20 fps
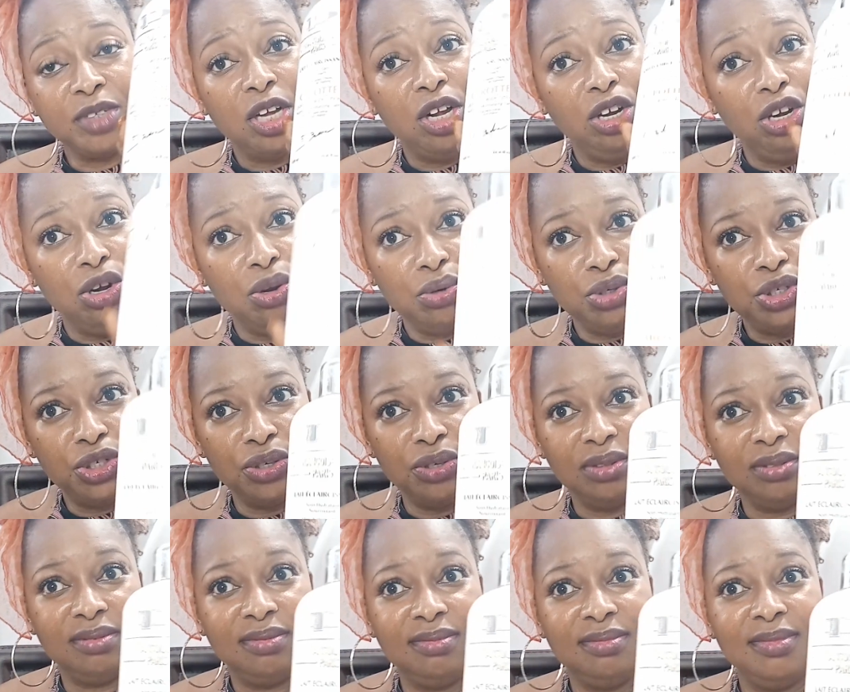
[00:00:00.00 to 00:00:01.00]

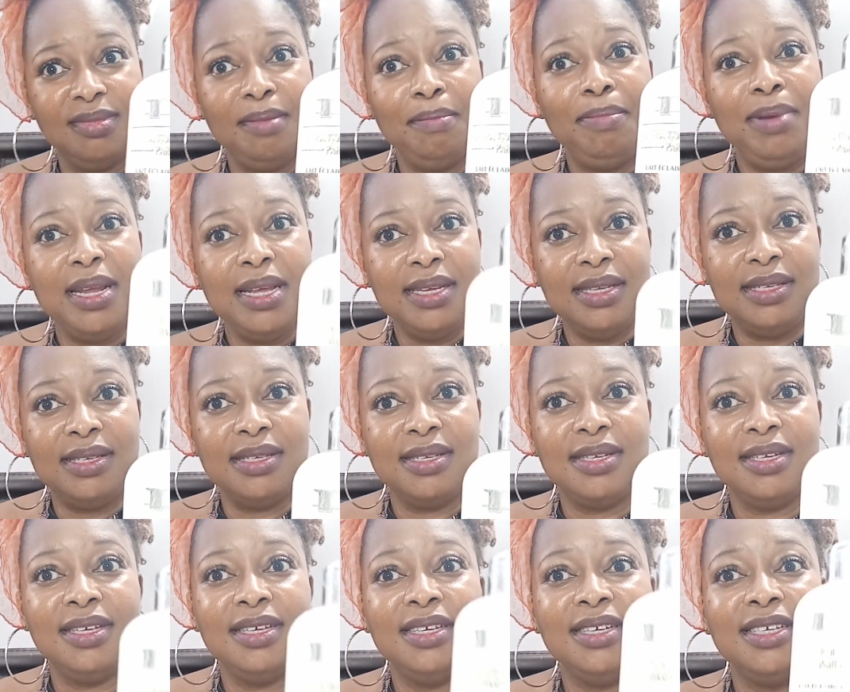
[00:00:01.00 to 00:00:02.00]
lotion,
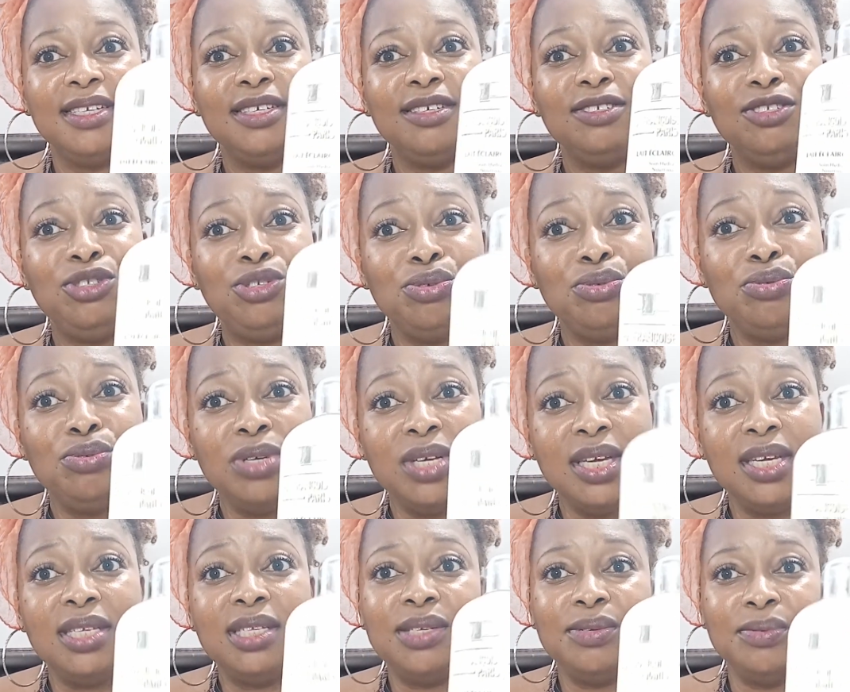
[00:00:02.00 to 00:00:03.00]
please do
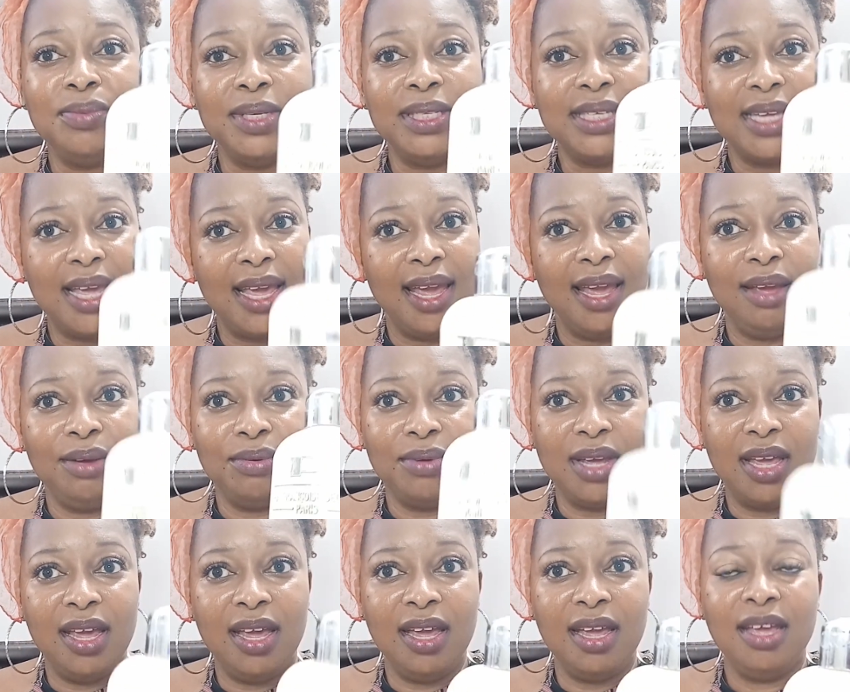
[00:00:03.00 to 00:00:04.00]
it with care.
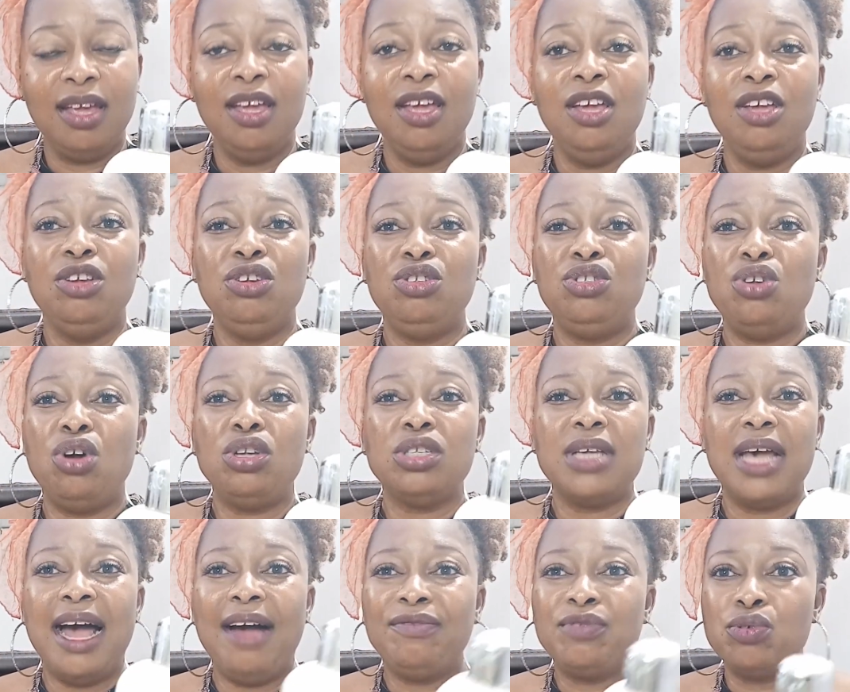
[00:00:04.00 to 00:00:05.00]
Okay, you
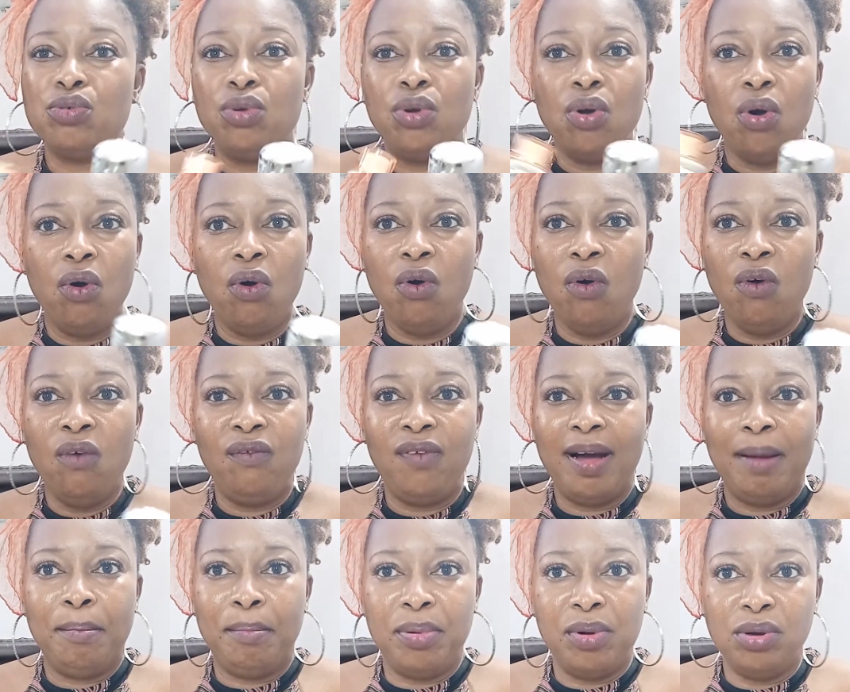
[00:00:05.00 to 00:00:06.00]
don't have to go
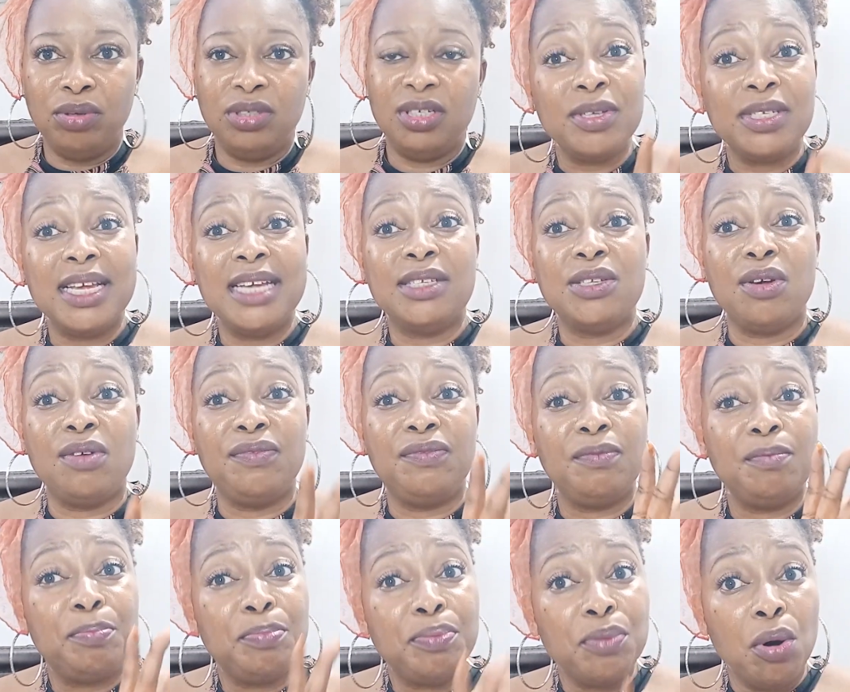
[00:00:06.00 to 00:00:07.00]
overboard. The process
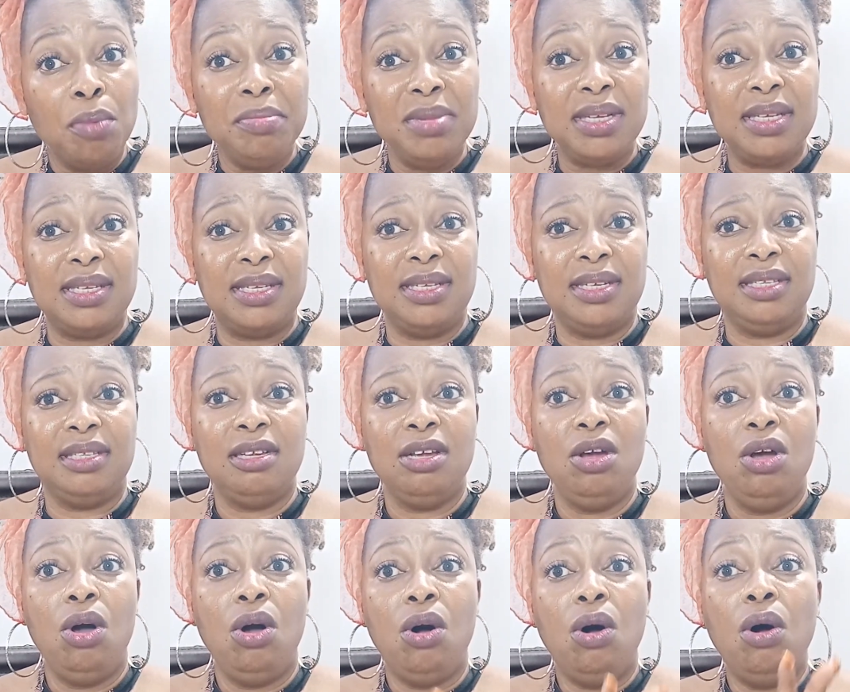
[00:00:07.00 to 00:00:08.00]
of pro mixing
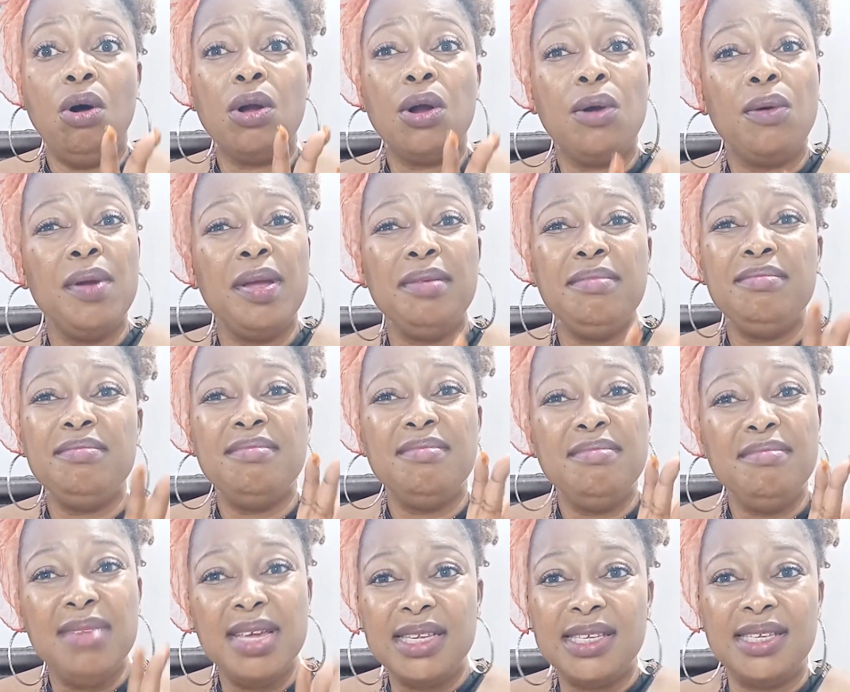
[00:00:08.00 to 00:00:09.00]
or cream
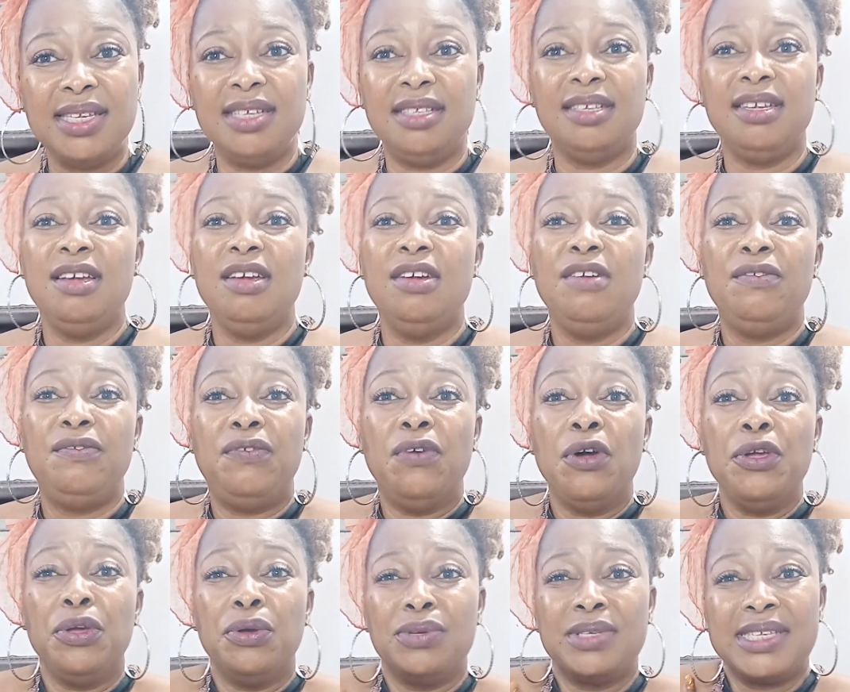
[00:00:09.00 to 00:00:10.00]
mixing
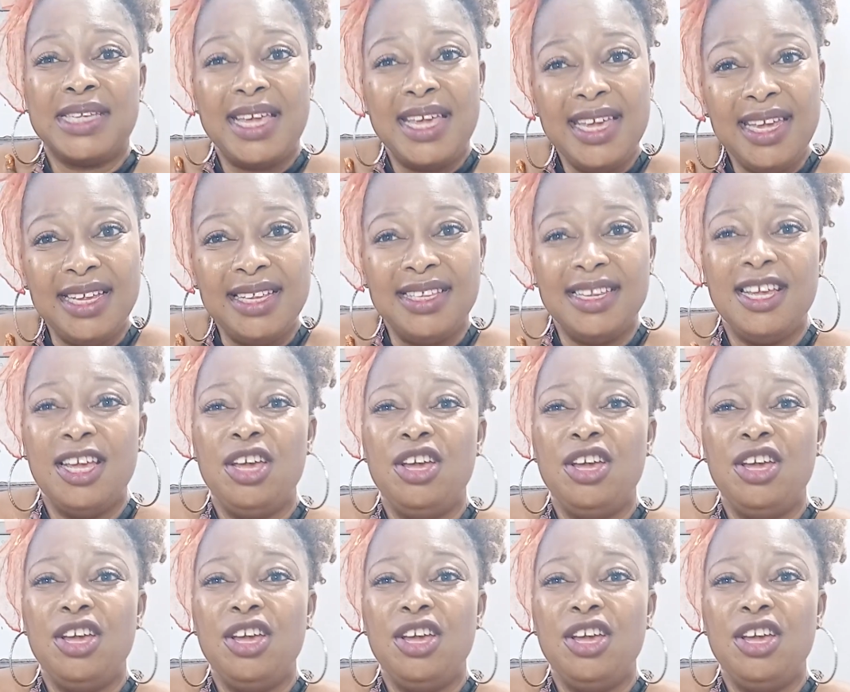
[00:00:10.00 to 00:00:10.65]
for your skin,